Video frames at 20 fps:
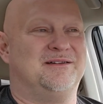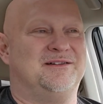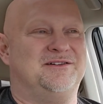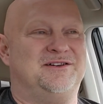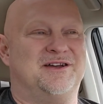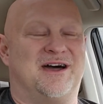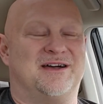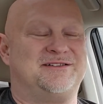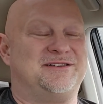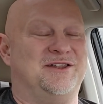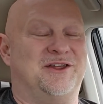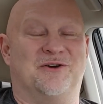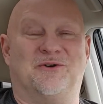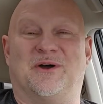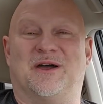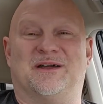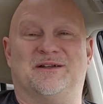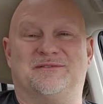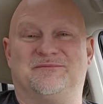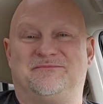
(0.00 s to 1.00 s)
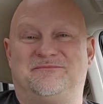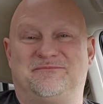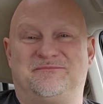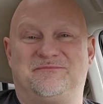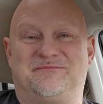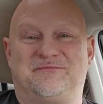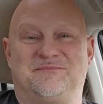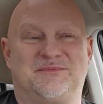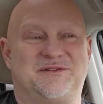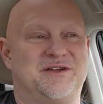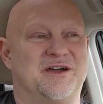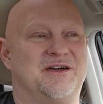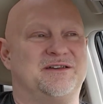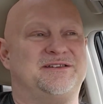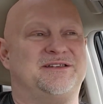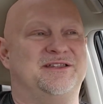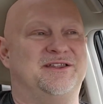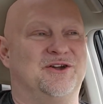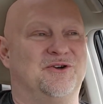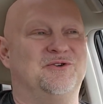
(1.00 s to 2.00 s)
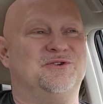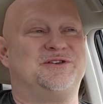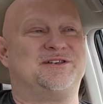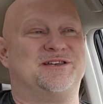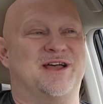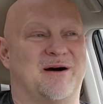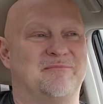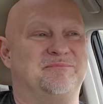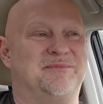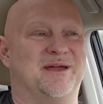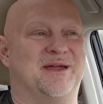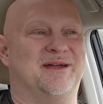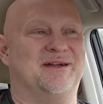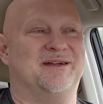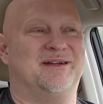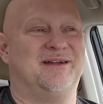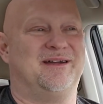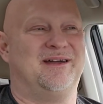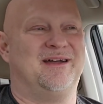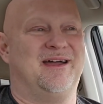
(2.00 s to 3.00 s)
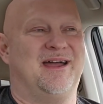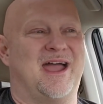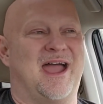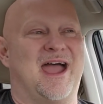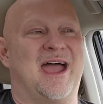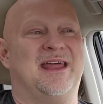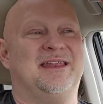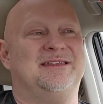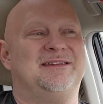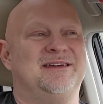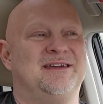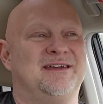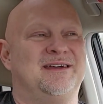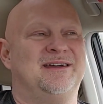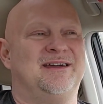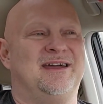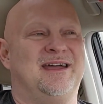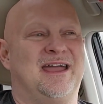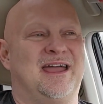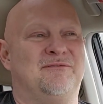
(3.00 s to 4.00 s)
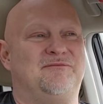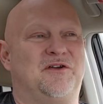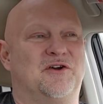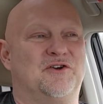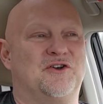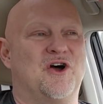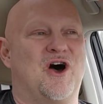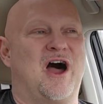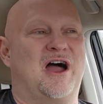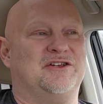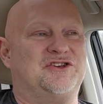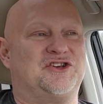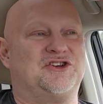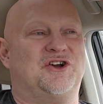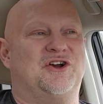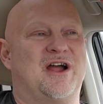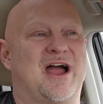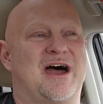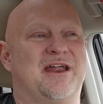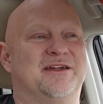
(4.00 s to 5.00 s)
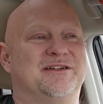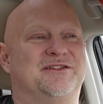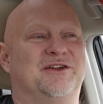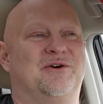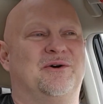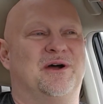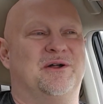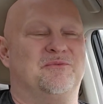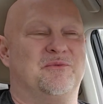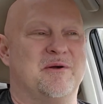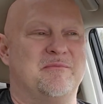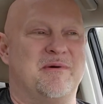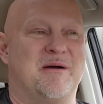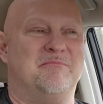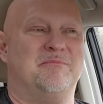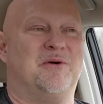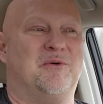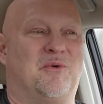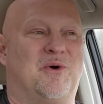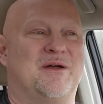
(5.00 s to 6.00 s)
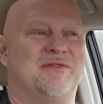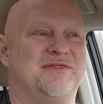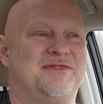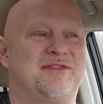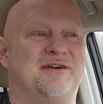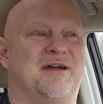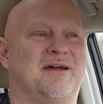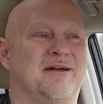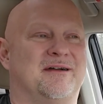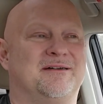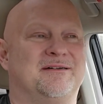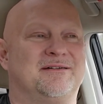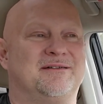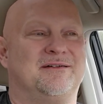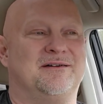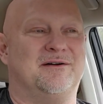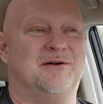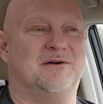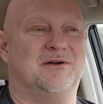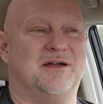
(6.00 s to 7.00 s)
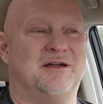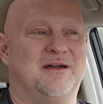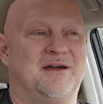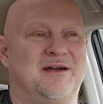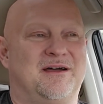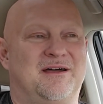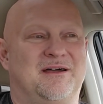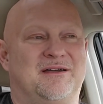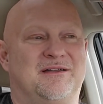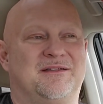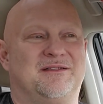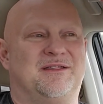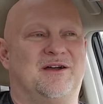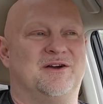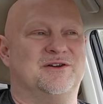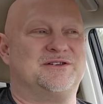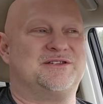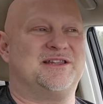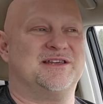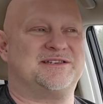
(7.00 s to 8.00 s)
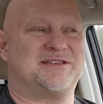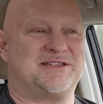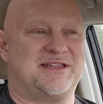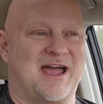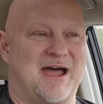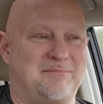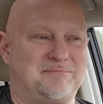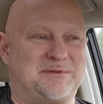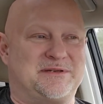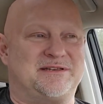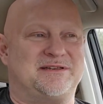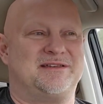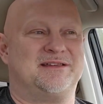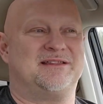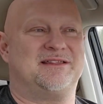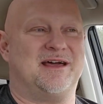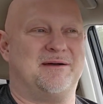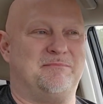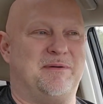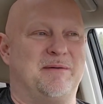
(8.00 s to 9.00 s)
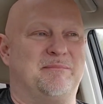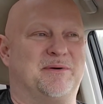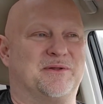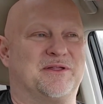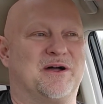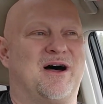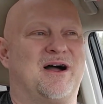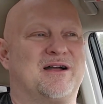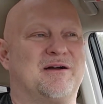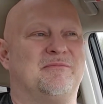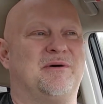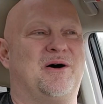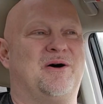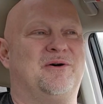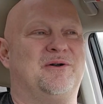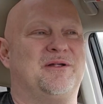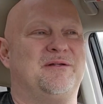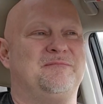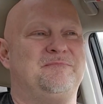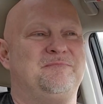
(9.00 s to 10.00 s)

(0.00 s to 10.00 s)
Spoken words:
Just do it. Just do something. And if you're not sure how to do it, remember one thing. There's the steps that people talk about.